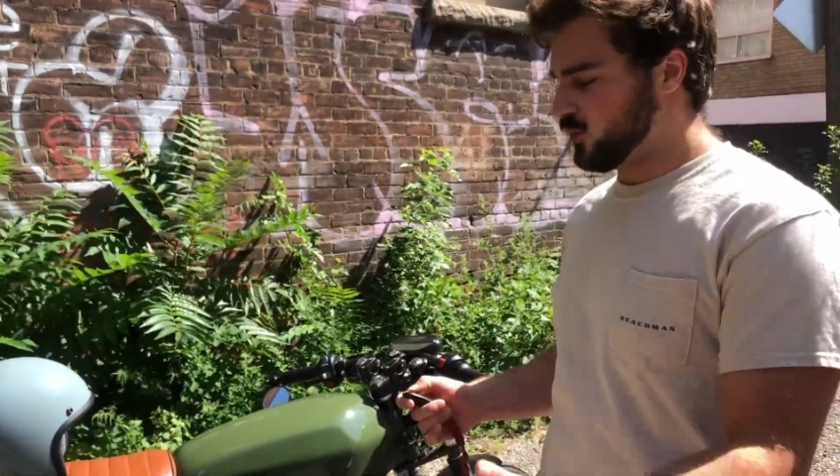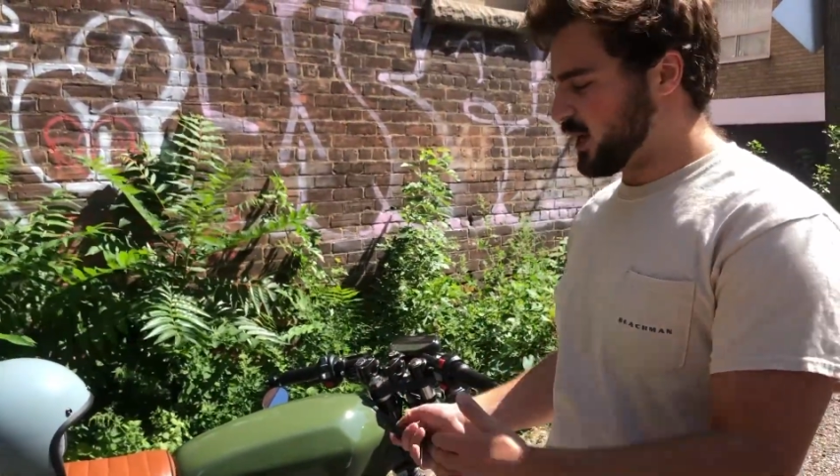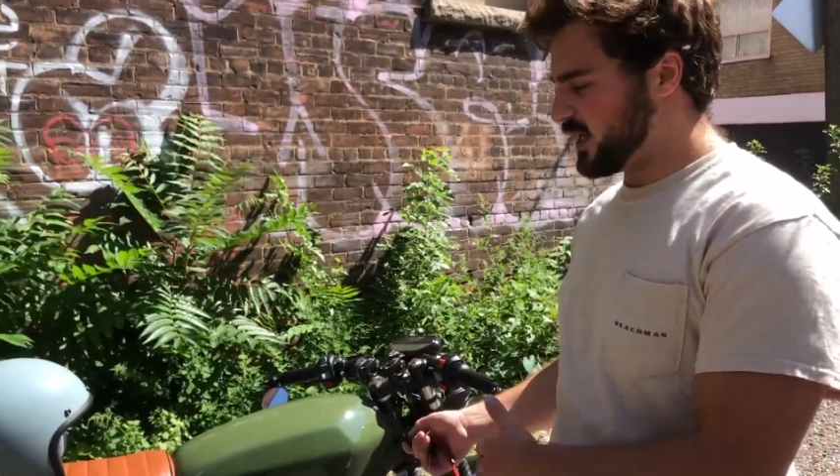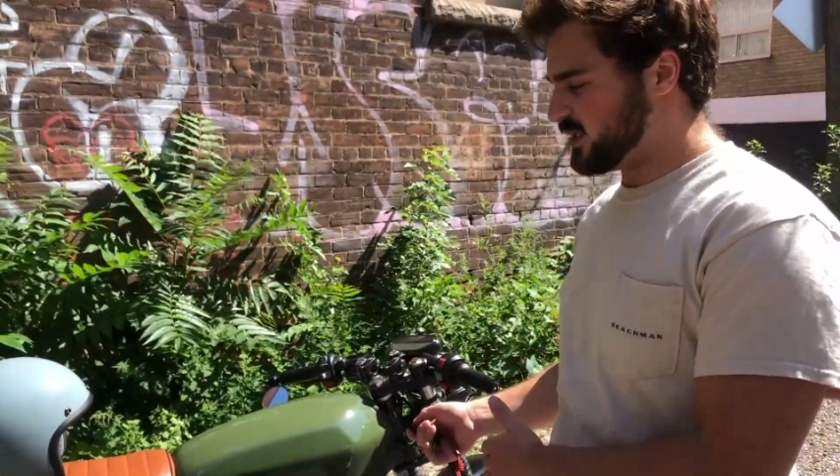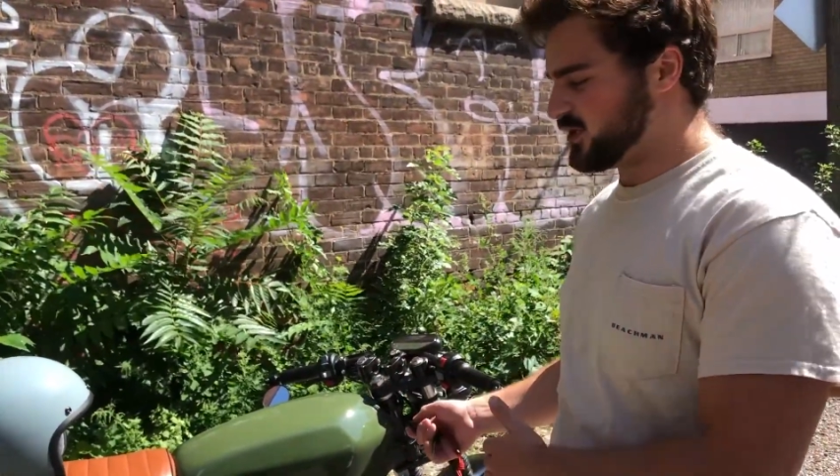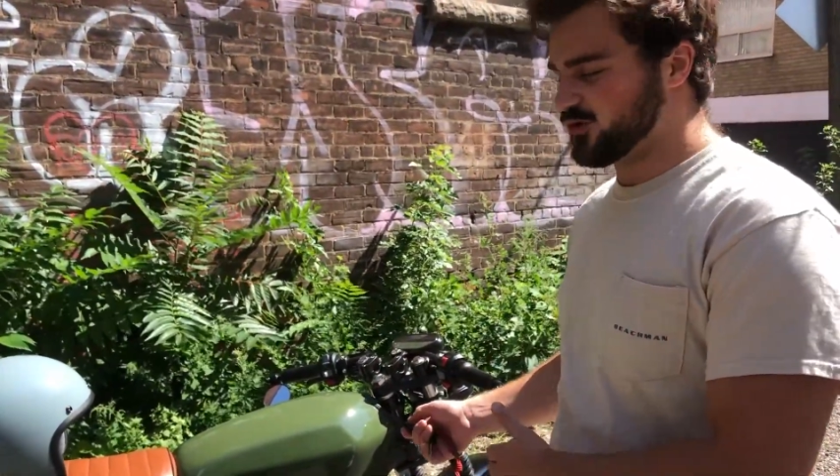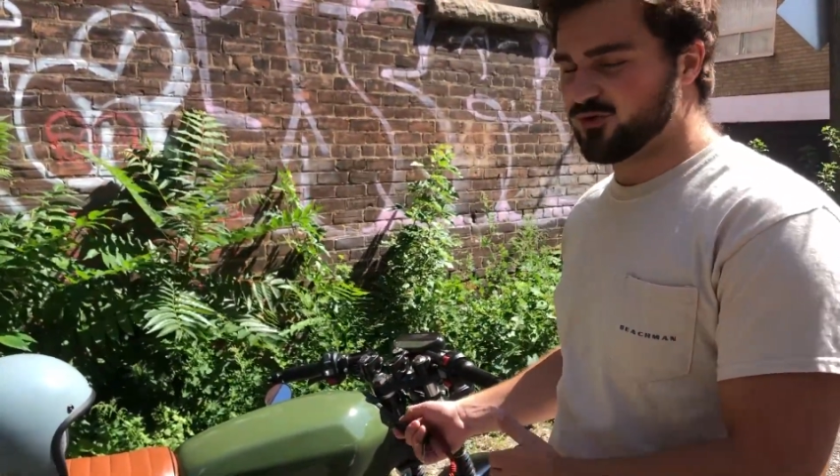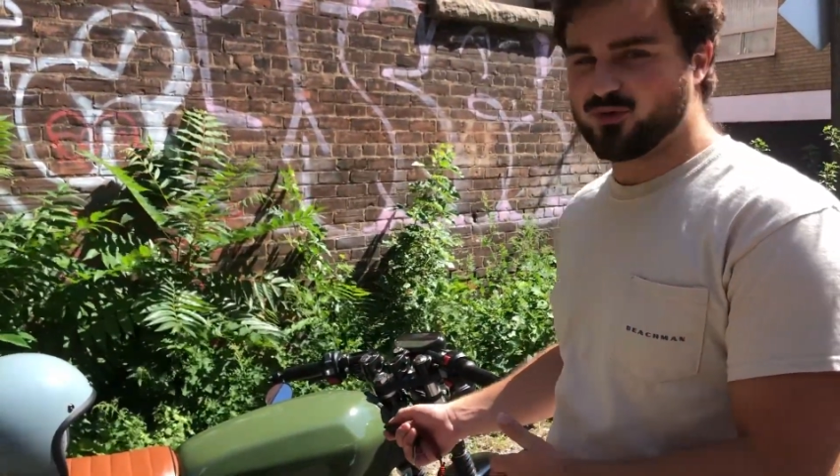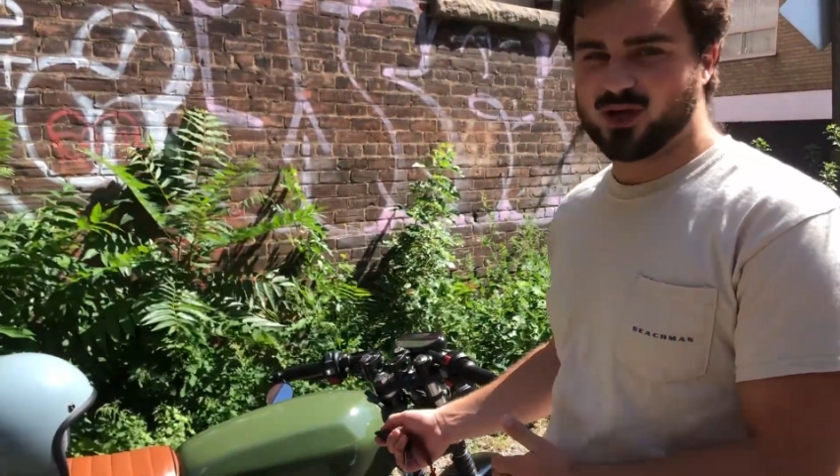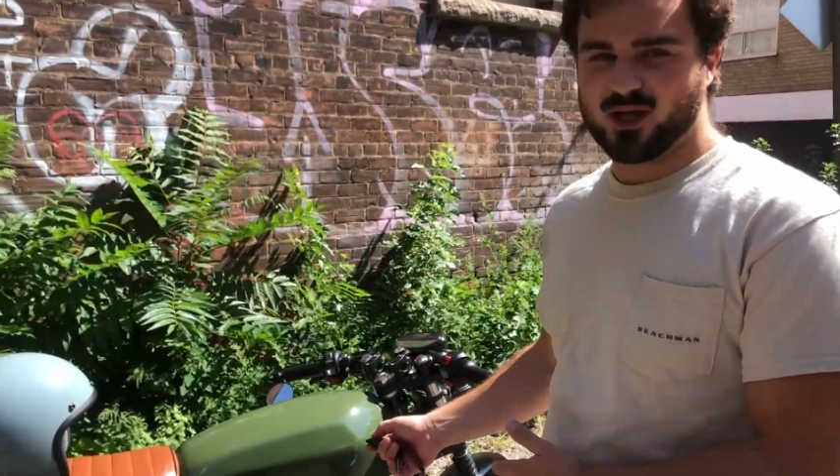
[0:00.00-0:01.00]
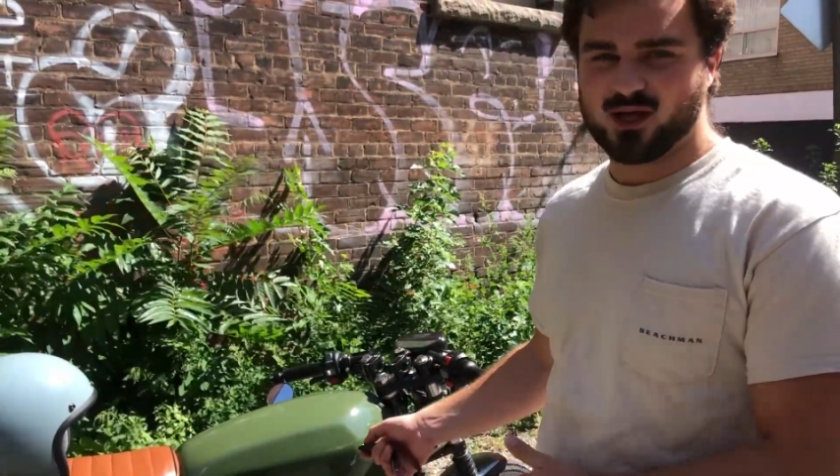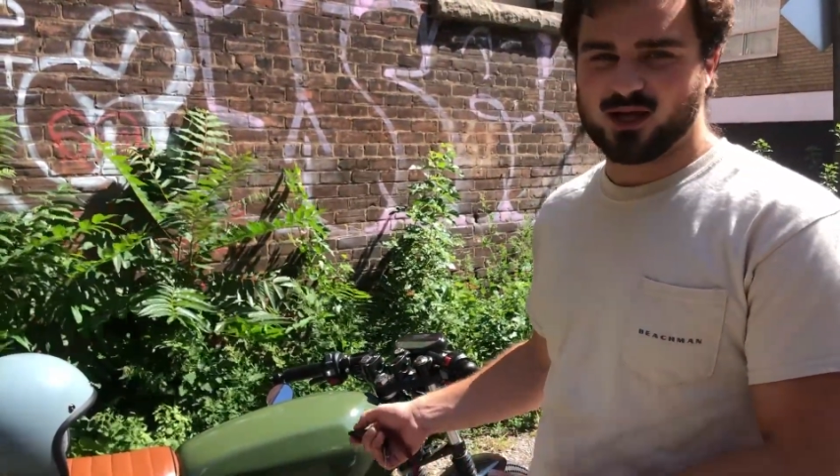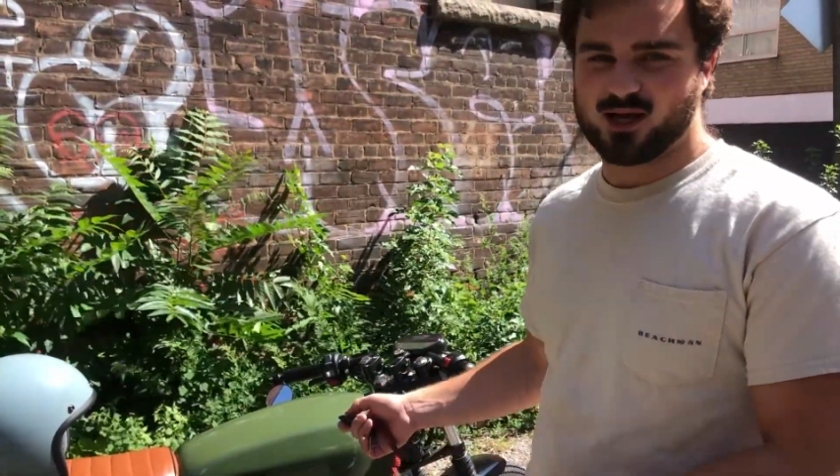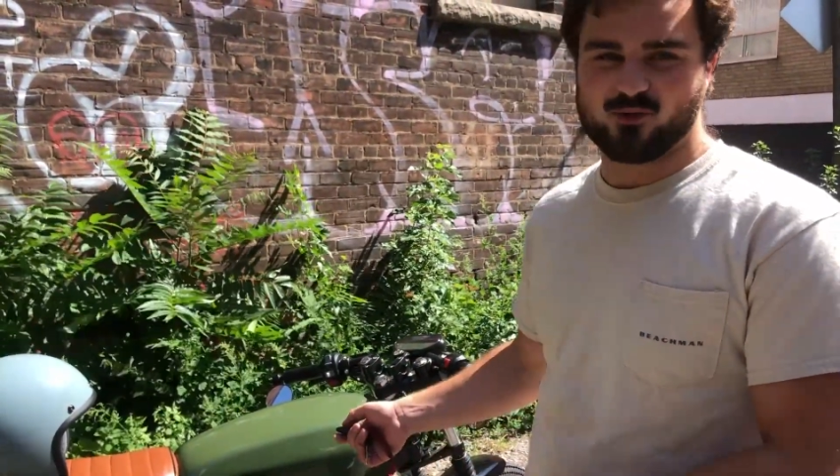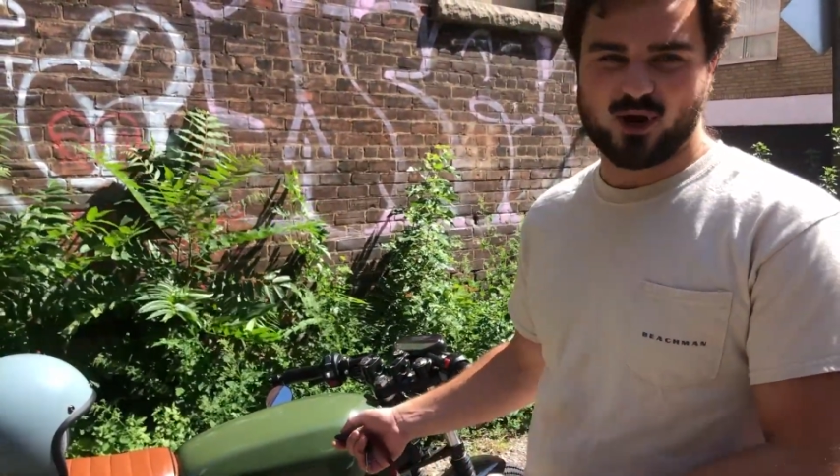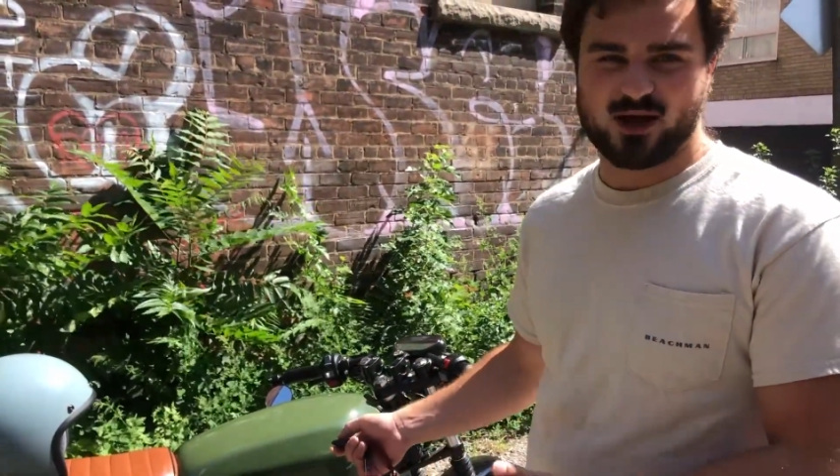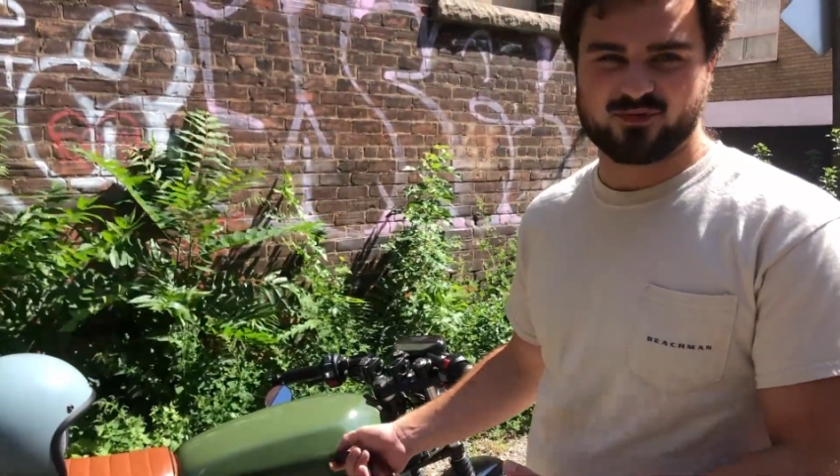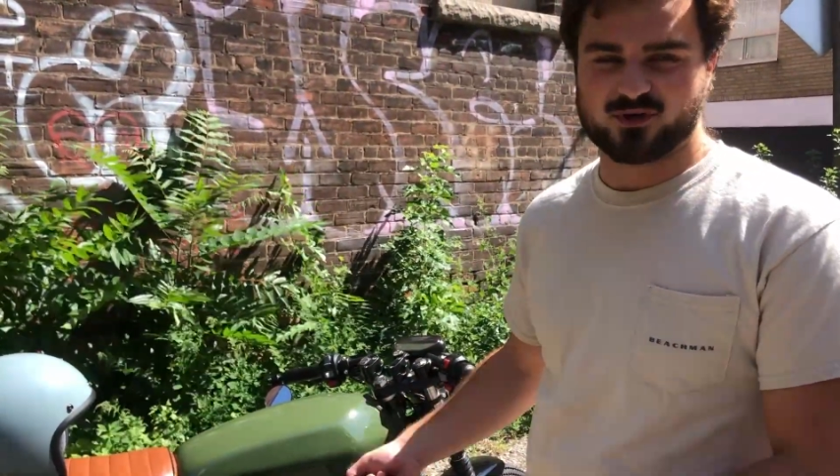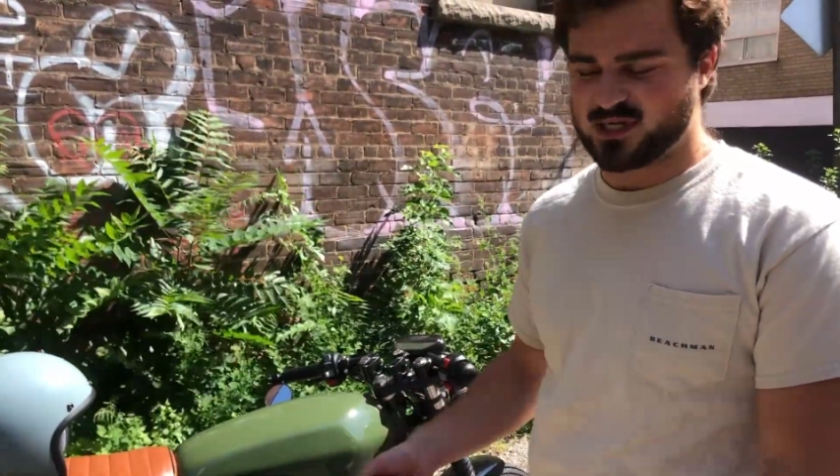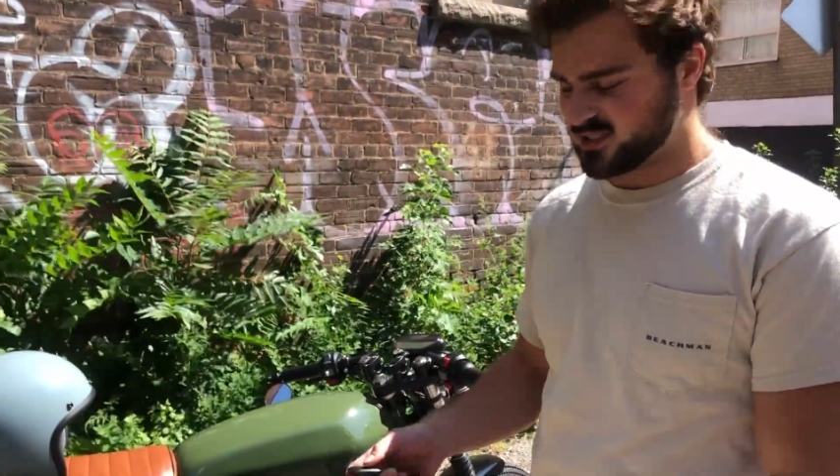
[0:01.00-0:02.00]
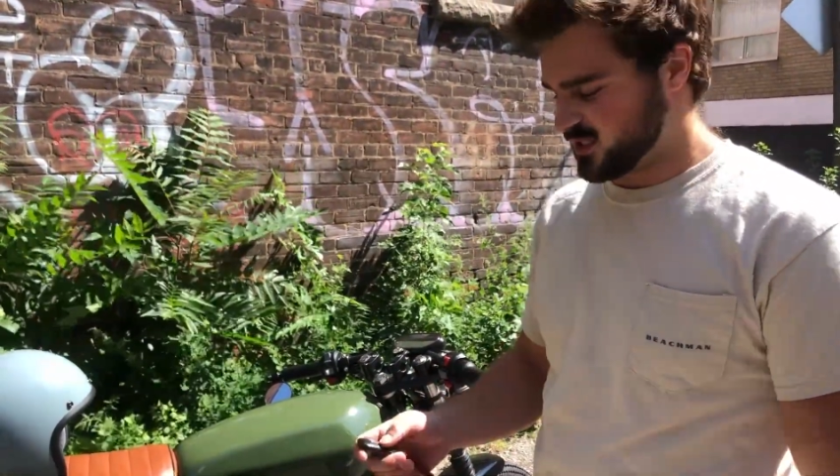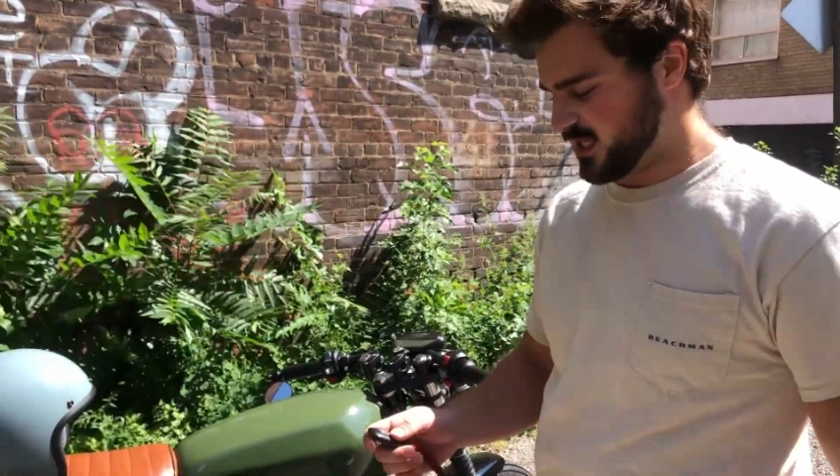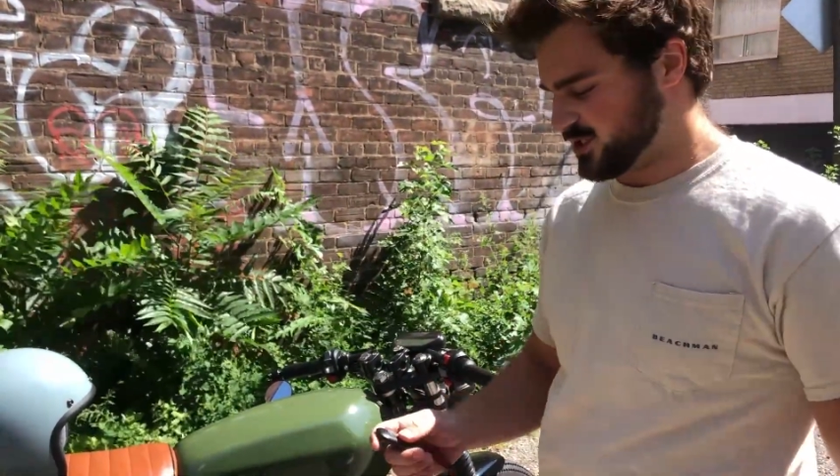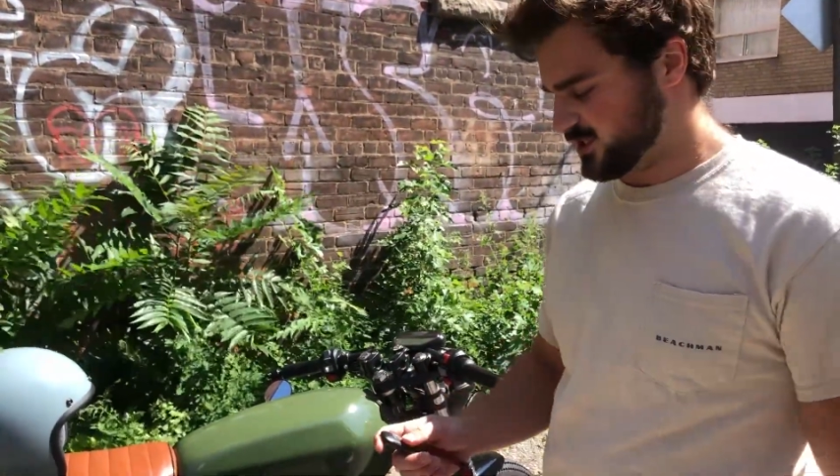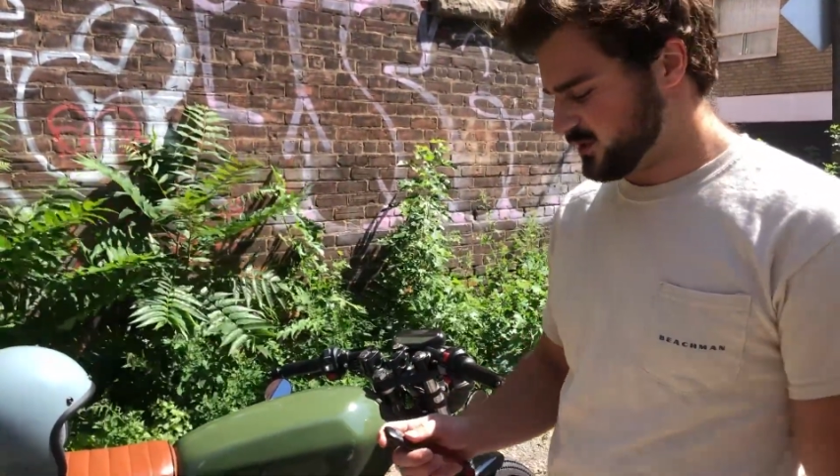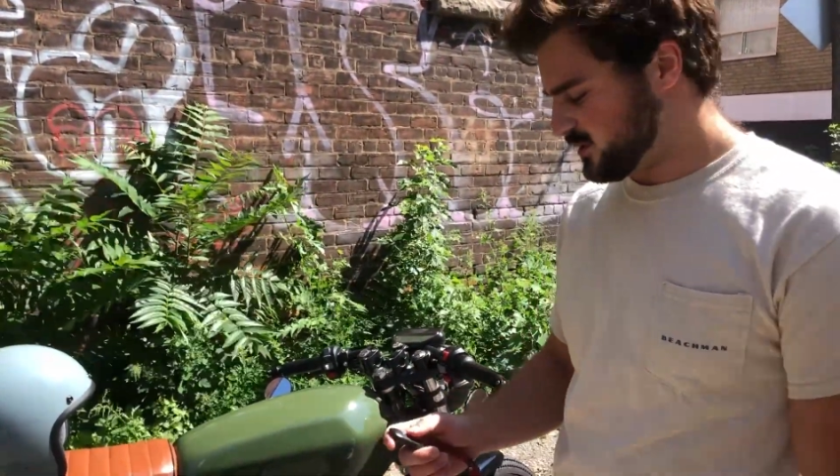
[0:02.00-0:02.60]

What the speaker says: when you arrive at your destination.